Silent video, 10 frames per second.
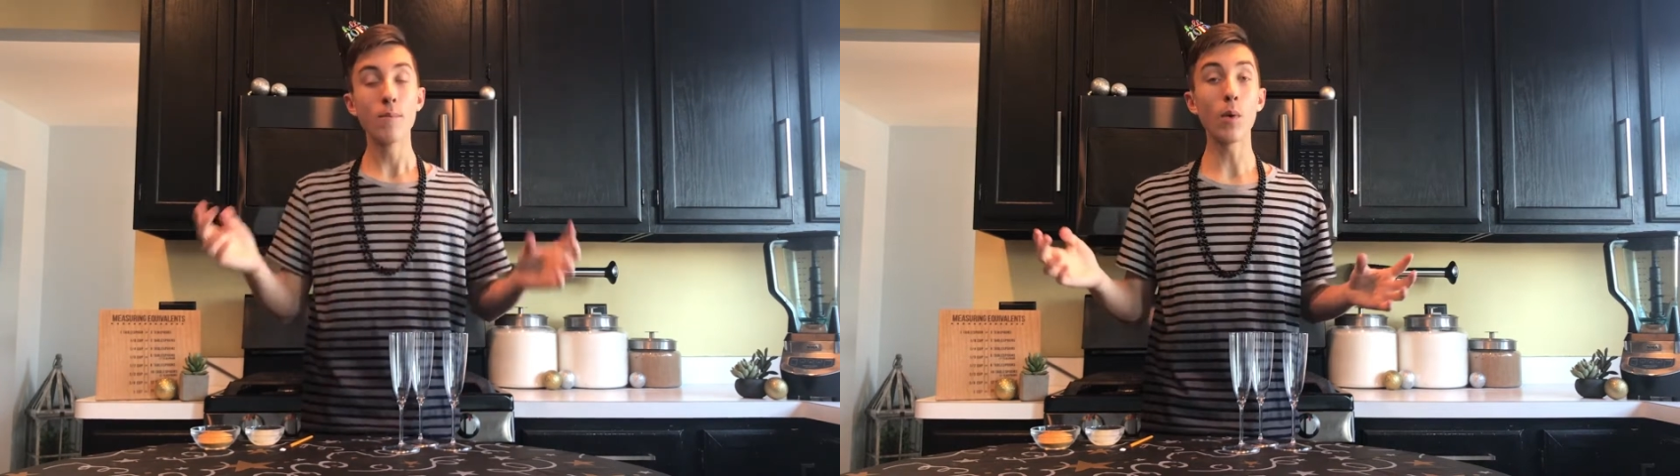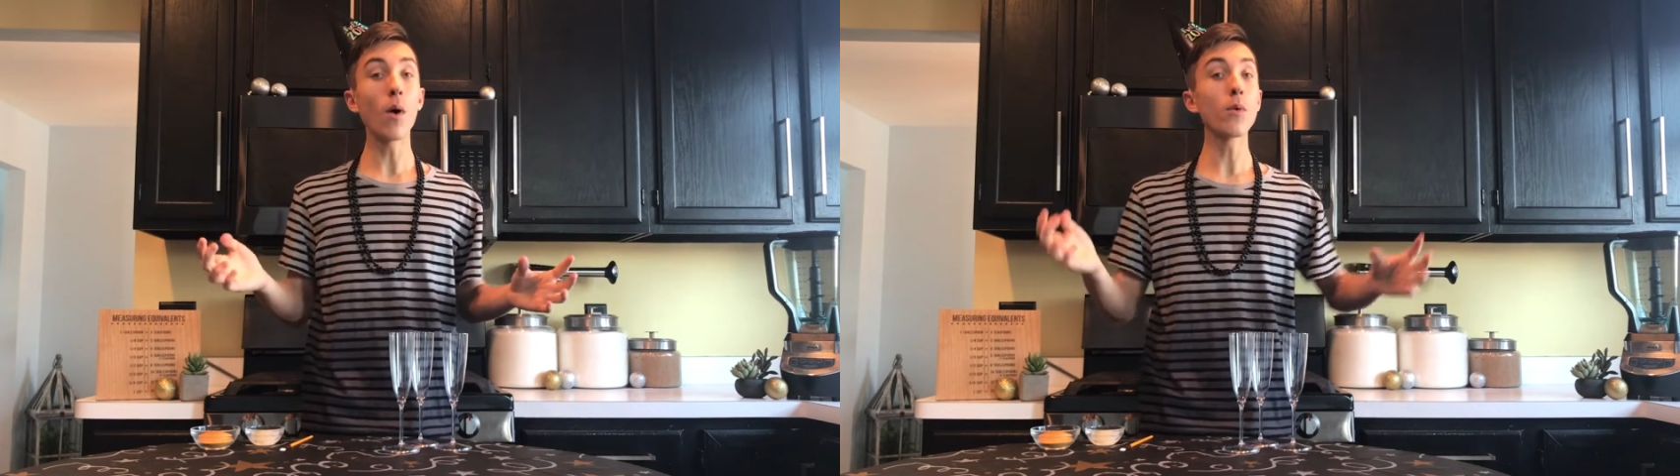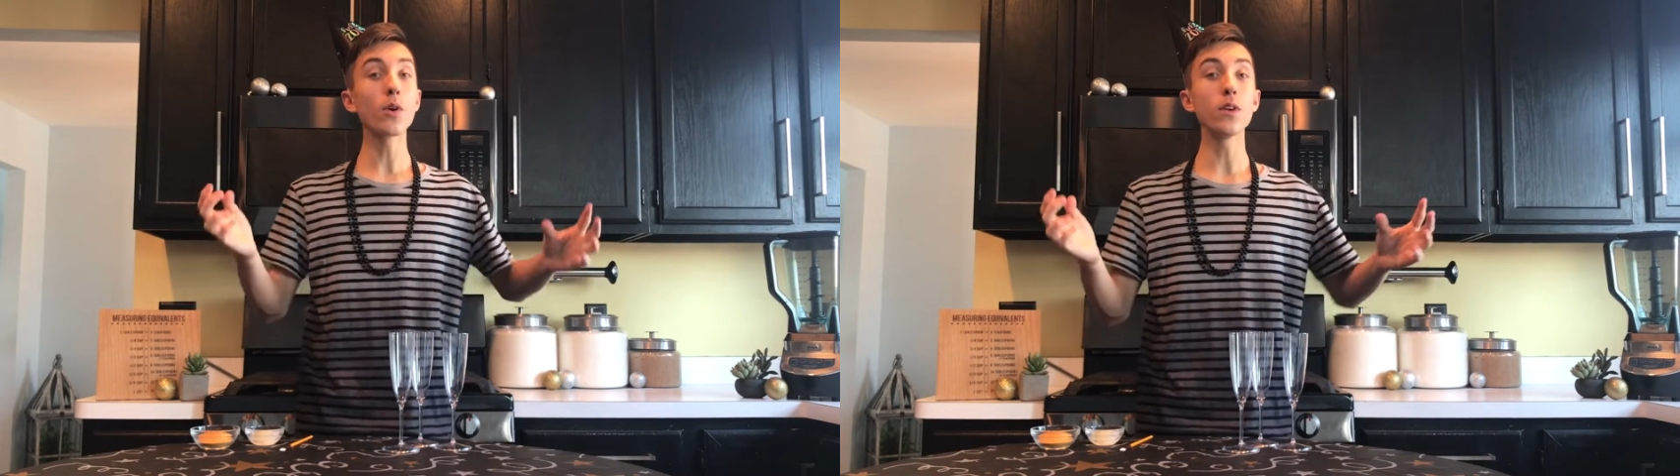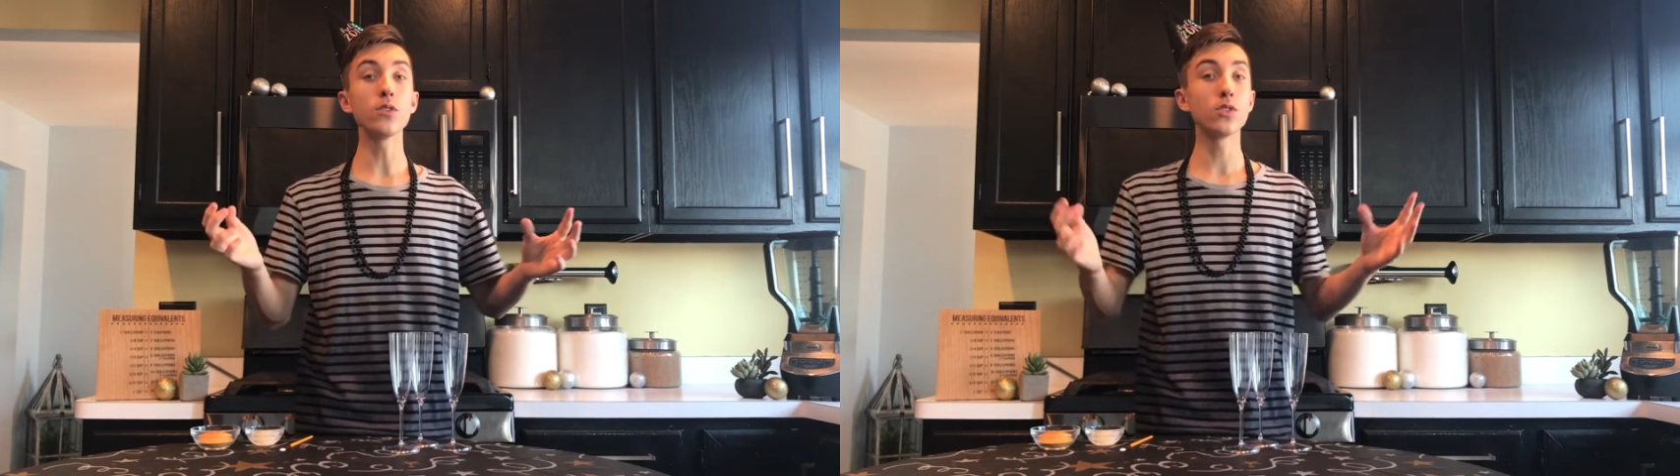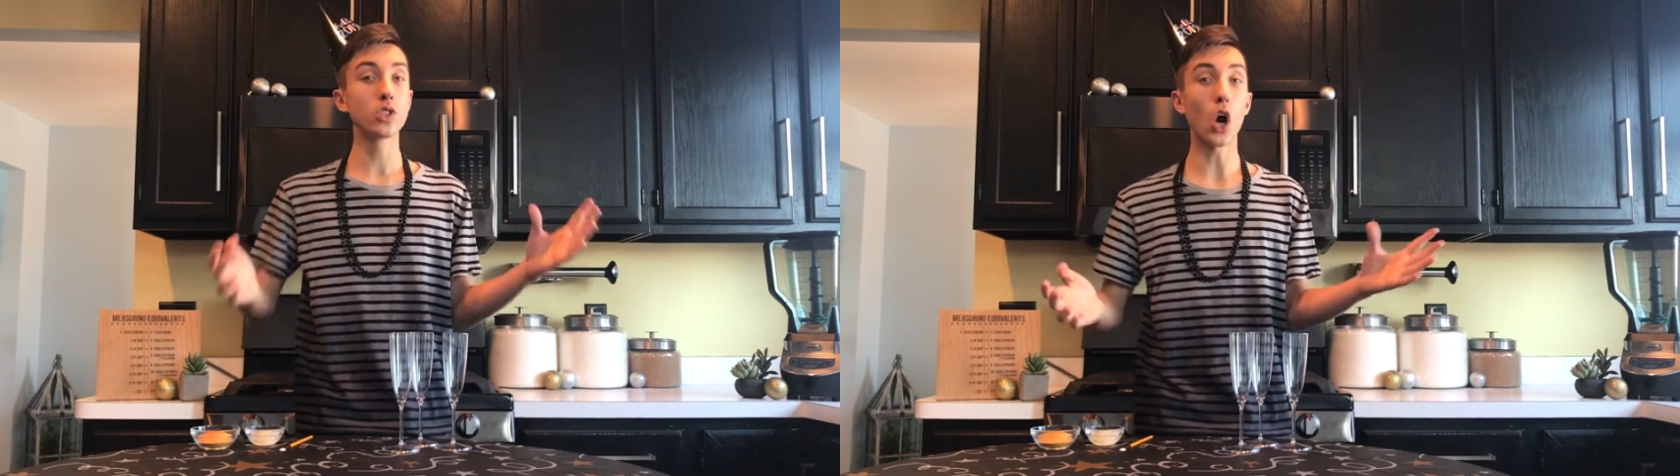But what we're going
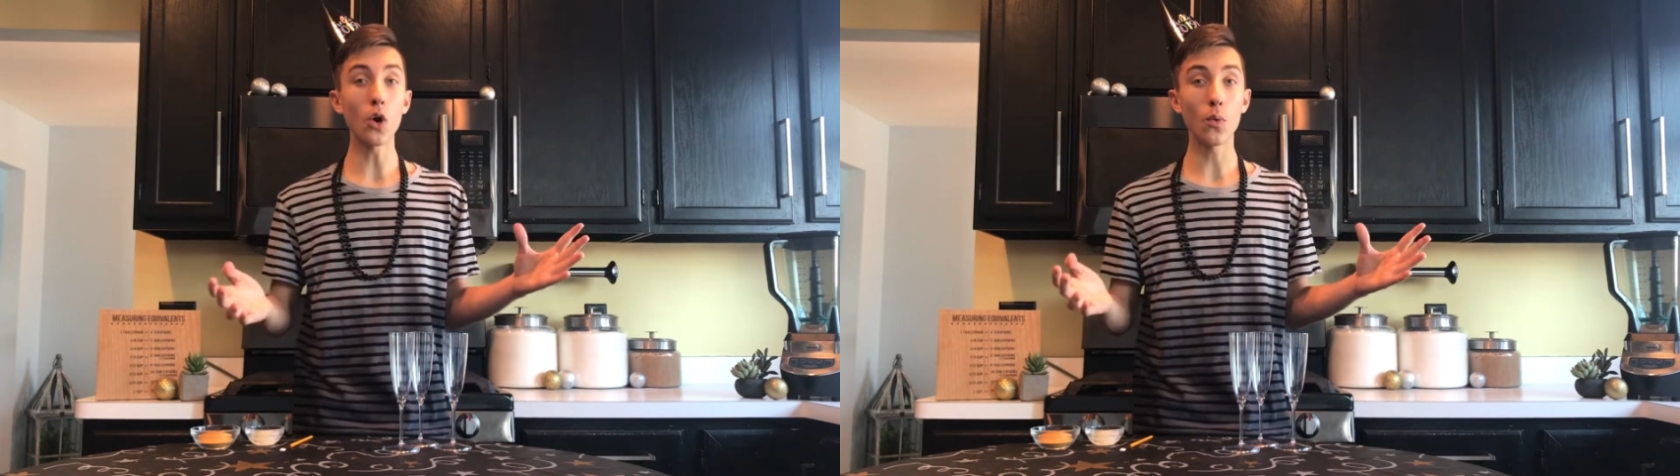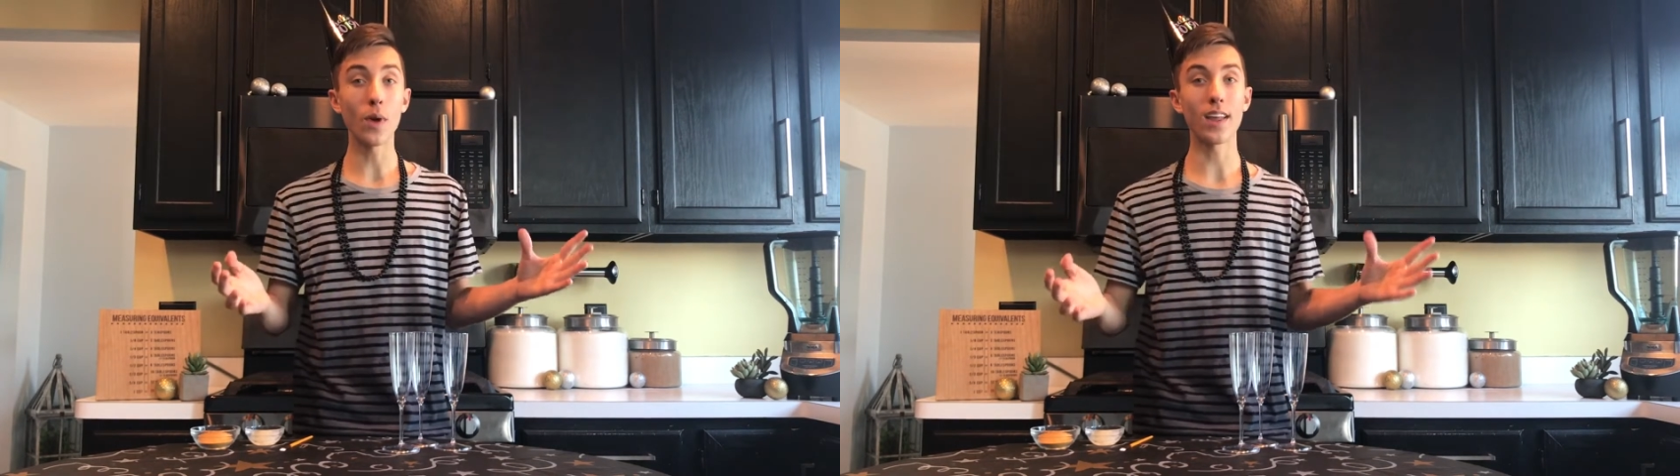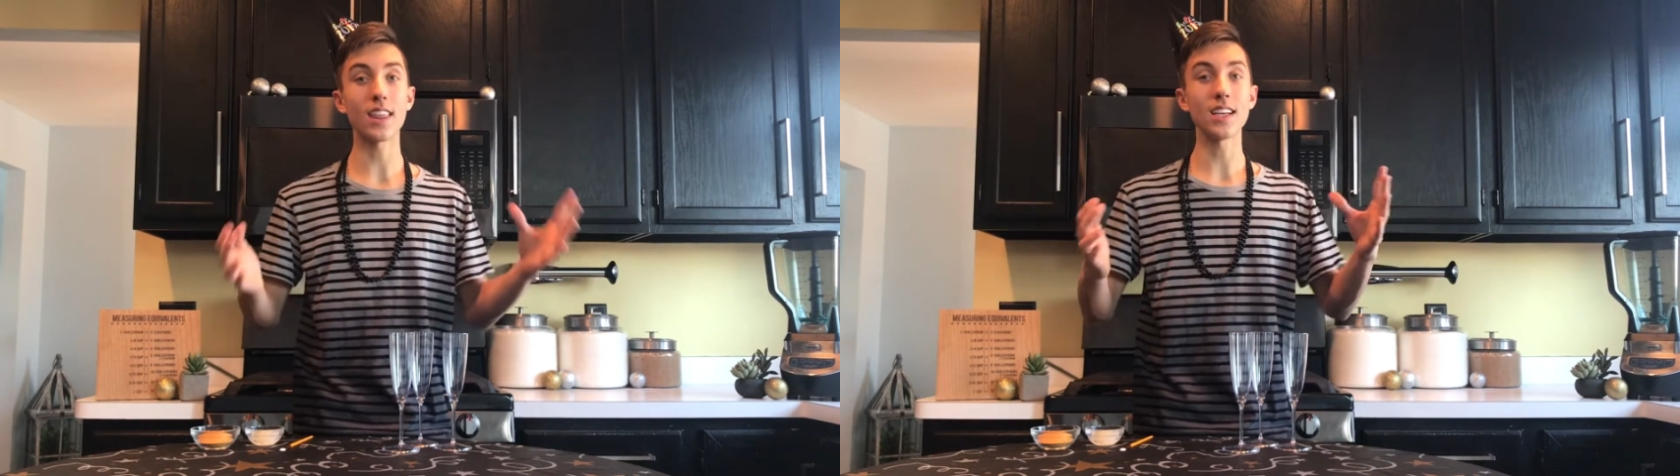to start with